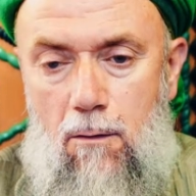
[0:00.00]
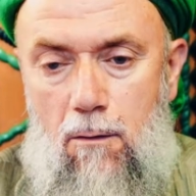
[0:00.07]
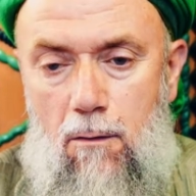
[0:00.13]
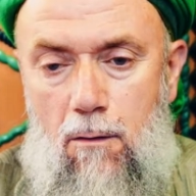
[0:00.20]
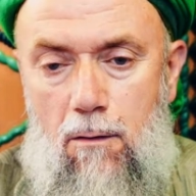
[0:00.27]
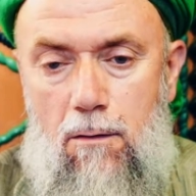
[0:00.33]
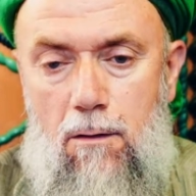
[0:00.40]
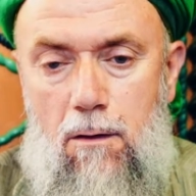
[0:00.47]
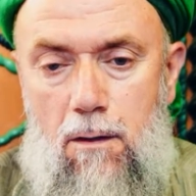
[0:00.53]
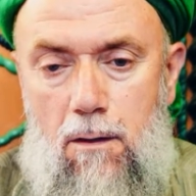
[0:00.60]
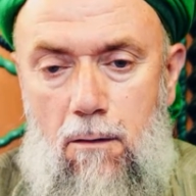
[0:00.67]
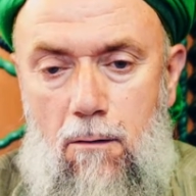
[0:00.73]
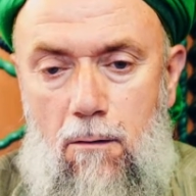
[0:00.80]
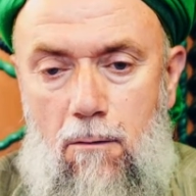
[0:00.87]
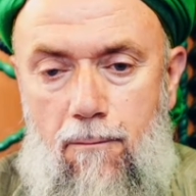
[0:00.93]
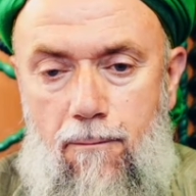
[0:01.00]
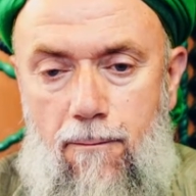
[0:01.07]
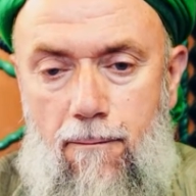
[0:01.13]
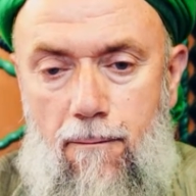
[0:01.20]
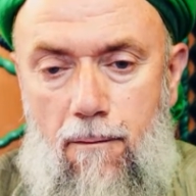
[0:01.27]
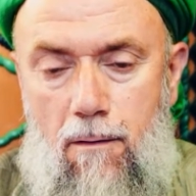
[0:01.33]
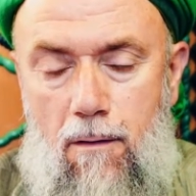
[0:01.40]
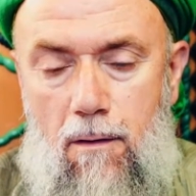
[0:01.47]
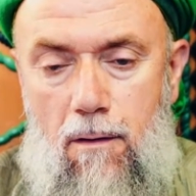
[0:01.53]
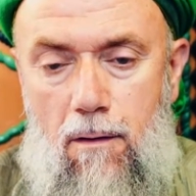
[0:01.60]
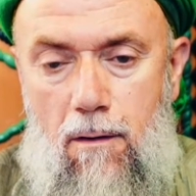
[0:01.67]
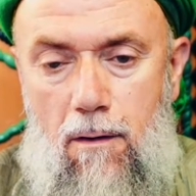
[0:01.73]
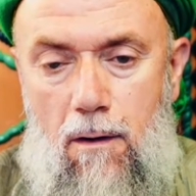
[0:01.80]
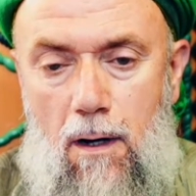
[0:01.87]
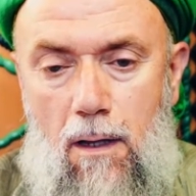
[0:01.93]
order of
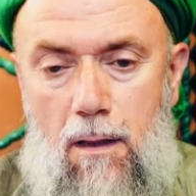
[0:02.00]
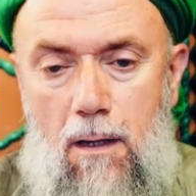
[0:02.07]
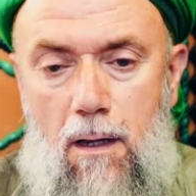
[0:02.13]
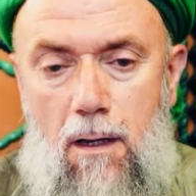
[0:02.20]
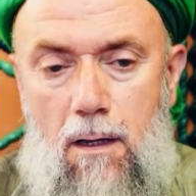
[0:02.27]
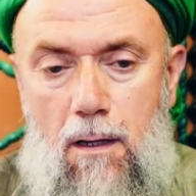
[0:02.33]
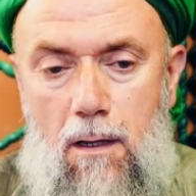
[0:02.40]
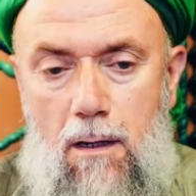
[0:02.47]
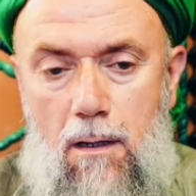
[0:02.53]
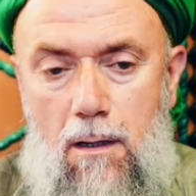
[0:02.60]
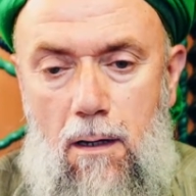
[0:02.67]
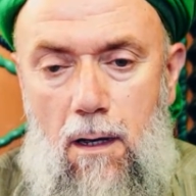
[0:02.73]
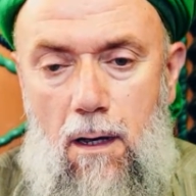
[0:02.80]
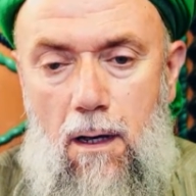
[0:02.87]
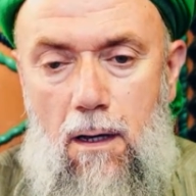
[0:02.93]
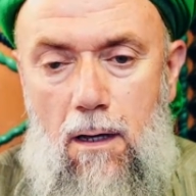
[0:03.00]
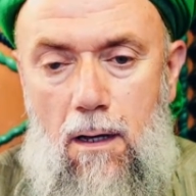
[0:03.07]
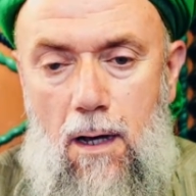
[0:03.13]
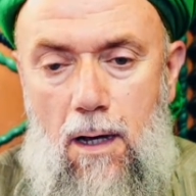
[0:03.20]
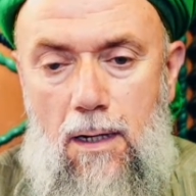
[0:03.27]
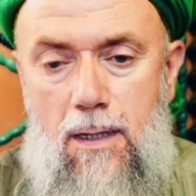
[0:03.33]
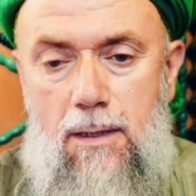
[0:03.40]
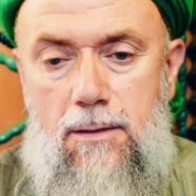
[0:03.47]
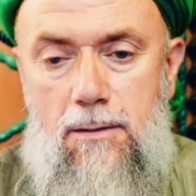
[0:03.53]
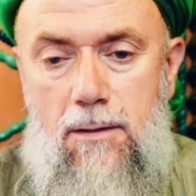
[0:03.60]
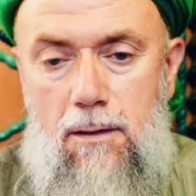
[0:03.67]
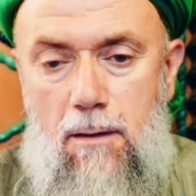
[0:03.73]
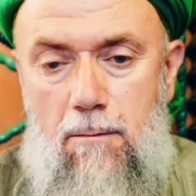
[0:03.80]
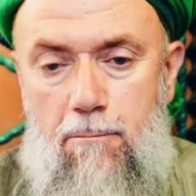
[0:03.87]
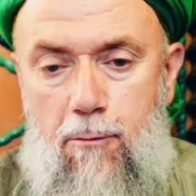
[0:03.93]
Allah,
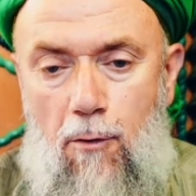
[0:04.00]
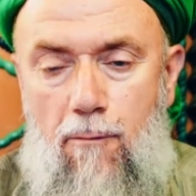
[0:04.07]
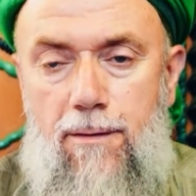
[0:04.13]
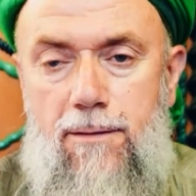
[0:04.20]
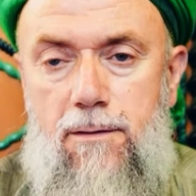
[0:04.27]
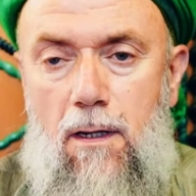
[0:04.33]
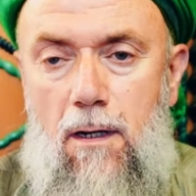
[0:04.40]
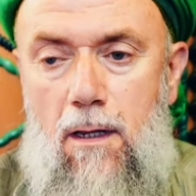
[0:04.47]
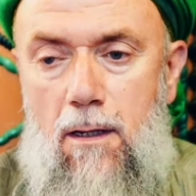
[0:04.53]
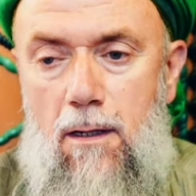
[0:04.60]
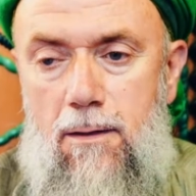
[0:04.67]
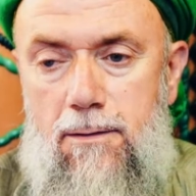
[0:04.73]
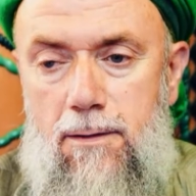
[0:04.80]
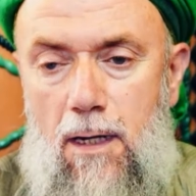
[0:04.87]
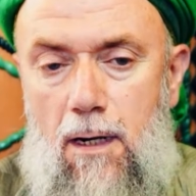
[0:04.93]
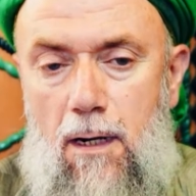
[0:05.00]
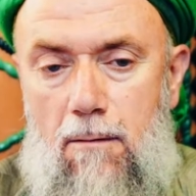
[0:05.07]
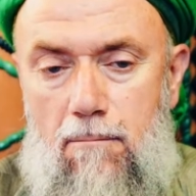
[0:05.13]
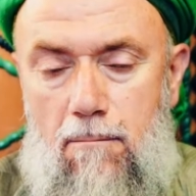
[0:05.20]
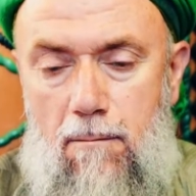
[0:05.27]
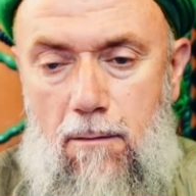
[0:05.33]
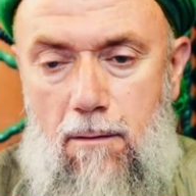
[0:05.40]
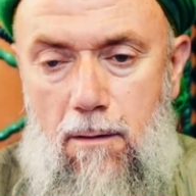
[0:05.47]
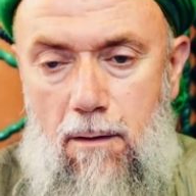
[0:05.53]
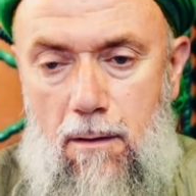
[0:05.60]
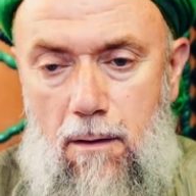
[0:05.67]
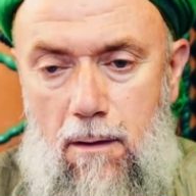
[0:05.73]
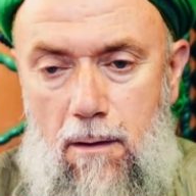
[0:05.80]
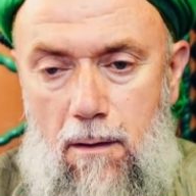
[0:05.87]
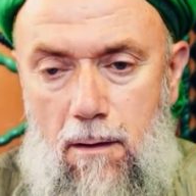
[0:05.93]
against Prophet sallallahu alaihi
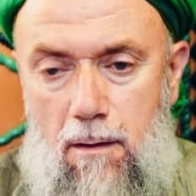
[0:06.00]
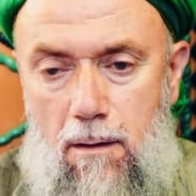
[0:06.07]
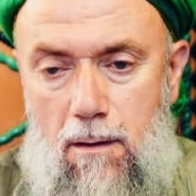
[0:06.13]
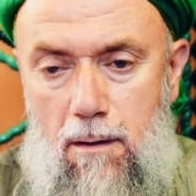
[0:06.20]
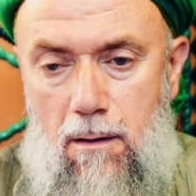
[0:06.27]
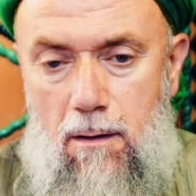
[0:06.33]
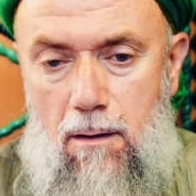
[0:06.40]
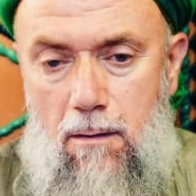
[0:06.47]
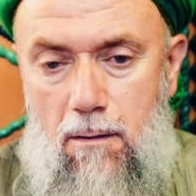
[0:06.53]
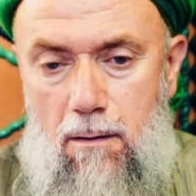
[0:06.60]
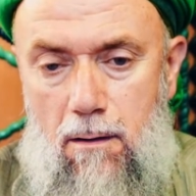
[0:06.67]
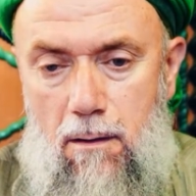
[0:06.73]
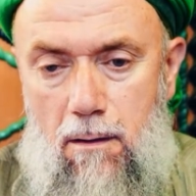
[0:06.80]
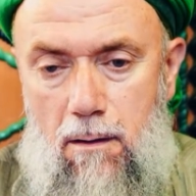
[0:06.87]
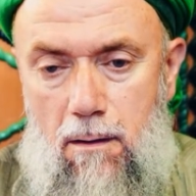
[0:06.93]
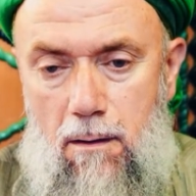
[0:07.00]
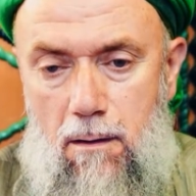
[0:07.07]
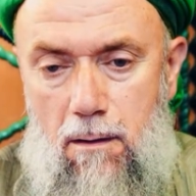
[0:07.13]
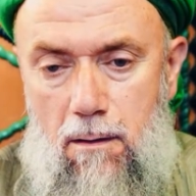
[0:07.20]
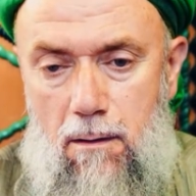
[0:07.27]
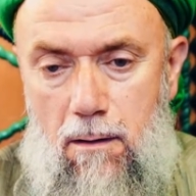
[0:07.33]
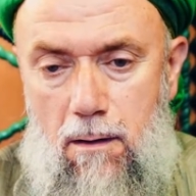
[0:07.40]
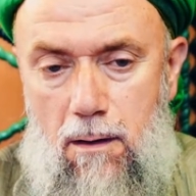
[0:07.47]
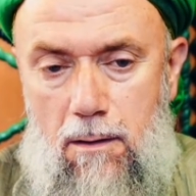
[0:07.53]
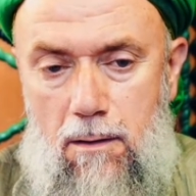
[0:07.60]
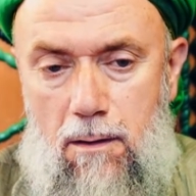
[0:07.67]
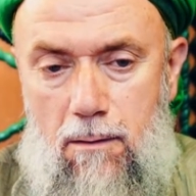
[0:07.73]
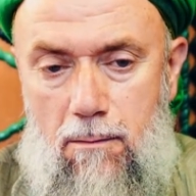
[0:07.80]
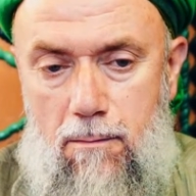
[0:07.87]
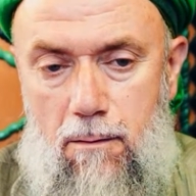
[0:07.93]

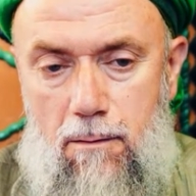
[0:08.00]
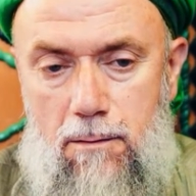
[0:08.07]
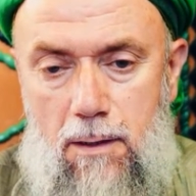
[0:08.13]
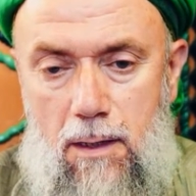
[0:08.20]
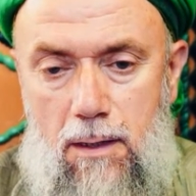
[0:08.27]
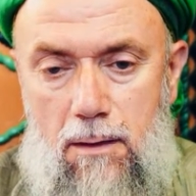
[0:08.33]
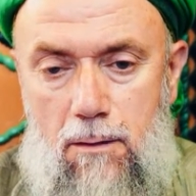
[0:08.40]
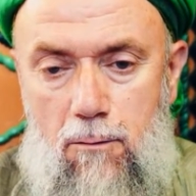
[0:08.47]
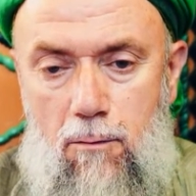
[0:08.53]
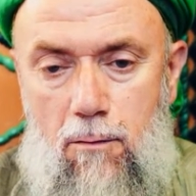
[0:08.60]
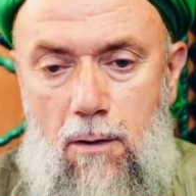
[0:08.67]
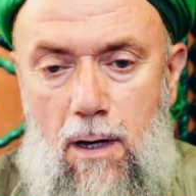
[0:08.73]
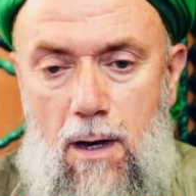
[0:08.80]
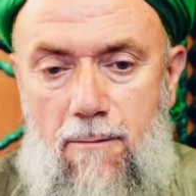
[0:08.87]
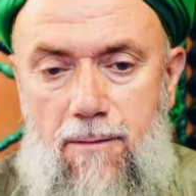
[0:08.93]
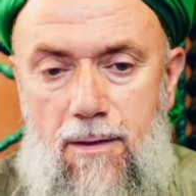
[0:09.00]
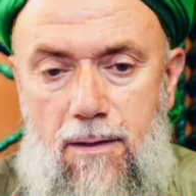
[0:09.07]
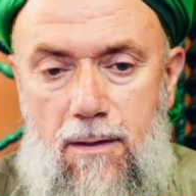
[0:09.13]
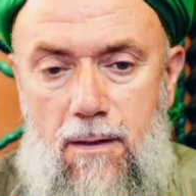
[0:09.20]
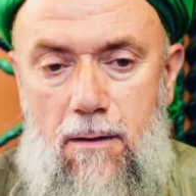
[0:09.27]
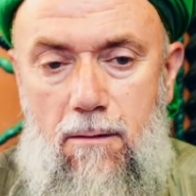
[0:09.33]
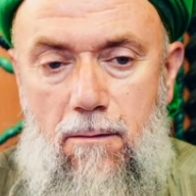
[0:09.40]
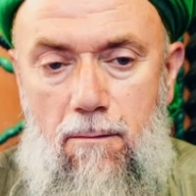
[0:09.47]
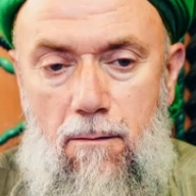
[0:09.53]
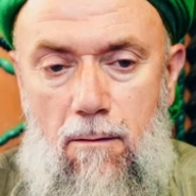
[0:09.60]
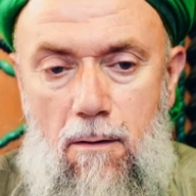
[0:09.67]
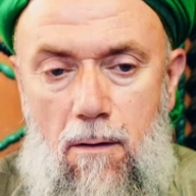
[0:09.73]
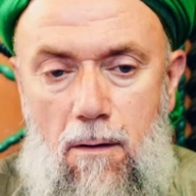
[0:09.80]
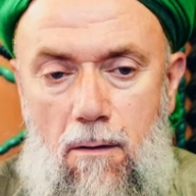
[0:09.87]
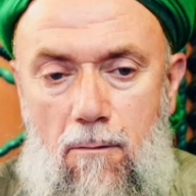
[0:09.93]
wasallam, because they do everything
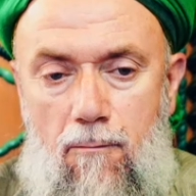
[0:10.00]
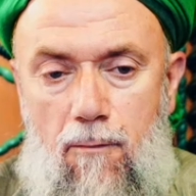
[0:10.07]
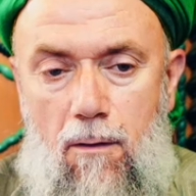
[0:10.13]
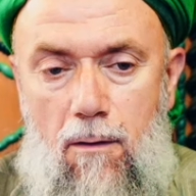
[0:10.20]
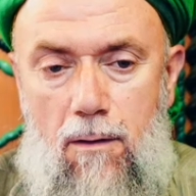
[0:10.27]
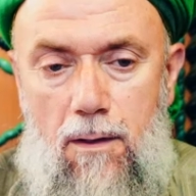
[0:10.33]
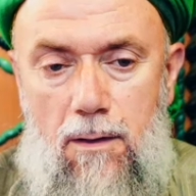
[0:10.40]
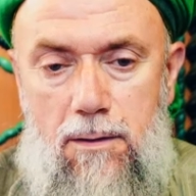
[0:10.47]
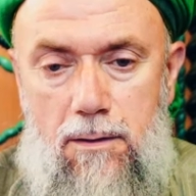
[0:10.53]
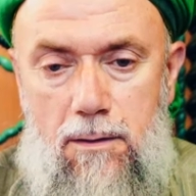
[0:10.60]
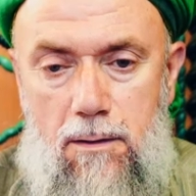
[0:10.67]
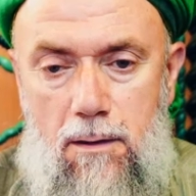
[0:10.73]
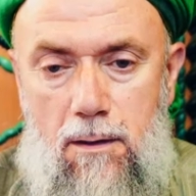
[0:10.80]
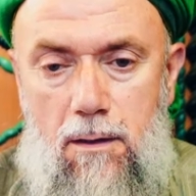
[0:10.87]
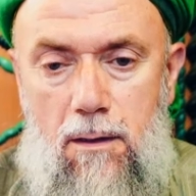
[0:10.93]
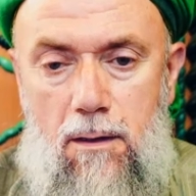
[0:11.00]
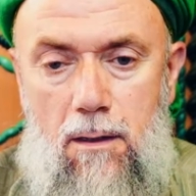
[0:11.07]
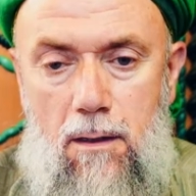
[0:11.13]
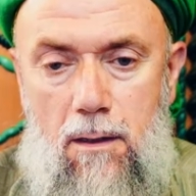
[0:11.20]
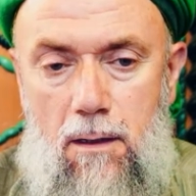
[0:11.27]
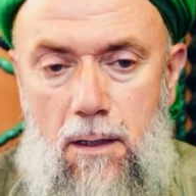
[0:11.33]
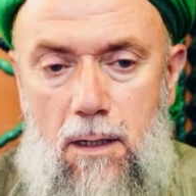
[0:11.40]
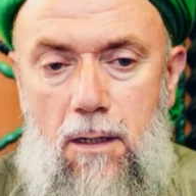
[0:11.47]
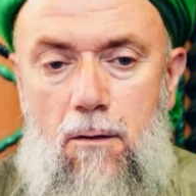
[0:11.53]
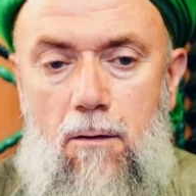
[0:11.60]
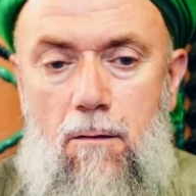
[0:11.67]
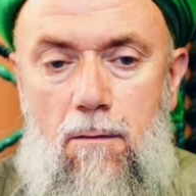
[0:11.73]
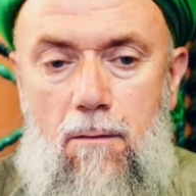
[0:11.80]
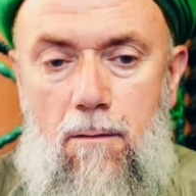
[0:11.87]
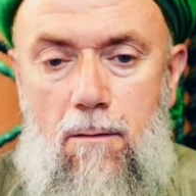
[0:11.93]
for this
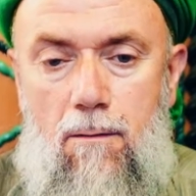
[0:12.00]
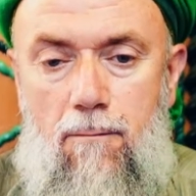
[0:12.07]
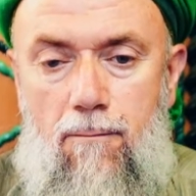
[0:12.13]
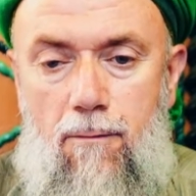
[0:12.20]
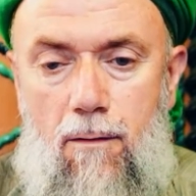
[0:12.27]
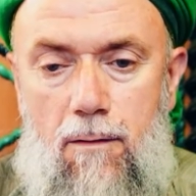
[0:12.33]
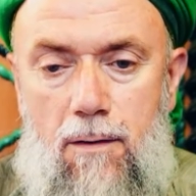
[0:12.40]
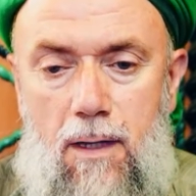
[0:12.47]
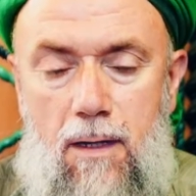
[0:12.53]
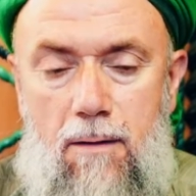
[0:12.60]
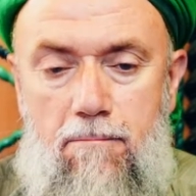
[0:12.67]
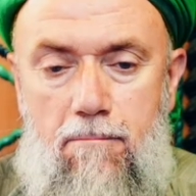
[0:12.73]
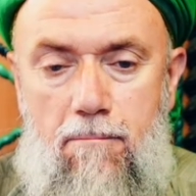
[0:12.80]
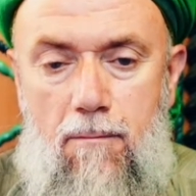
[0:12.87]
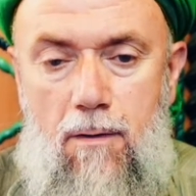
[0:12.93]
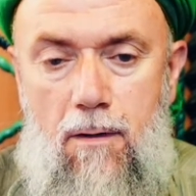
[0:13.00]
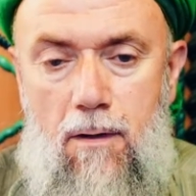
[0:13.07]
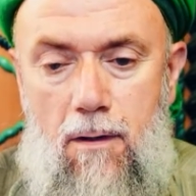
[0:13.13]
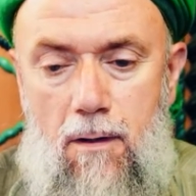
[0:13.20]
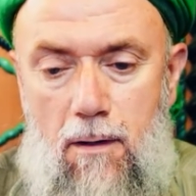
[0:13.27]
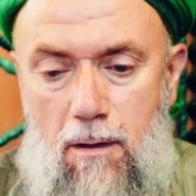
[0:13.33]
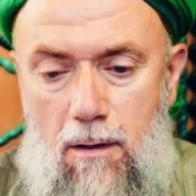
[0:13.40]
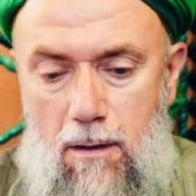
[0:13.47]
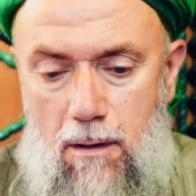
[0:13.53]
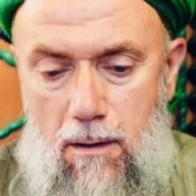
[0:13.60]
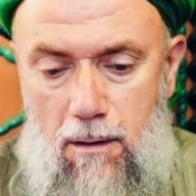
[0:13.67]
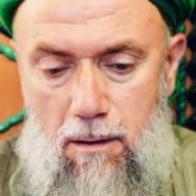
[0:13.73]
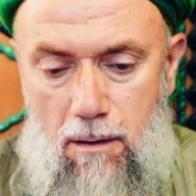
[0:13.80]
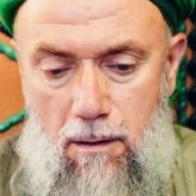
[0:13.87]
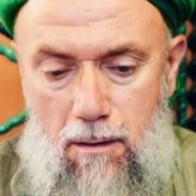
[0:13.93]
ego, for them
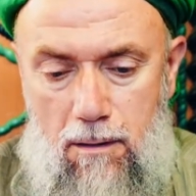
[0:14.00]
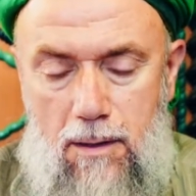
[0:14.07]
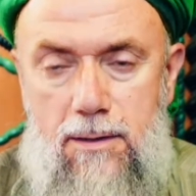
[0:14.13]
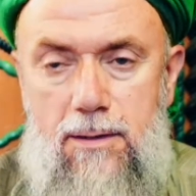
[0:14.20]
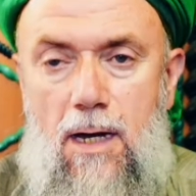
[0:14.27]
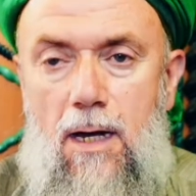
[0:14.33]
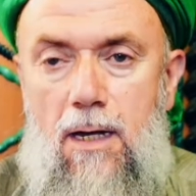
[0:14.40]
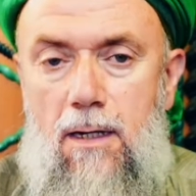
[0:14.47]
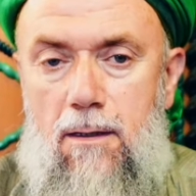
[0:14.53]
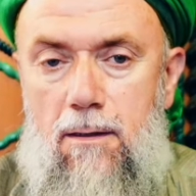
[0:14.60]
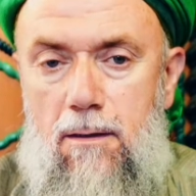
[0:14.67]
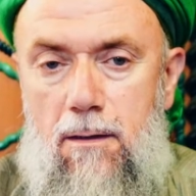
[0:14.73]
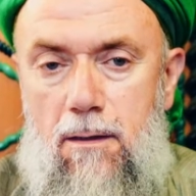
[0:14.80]
desire,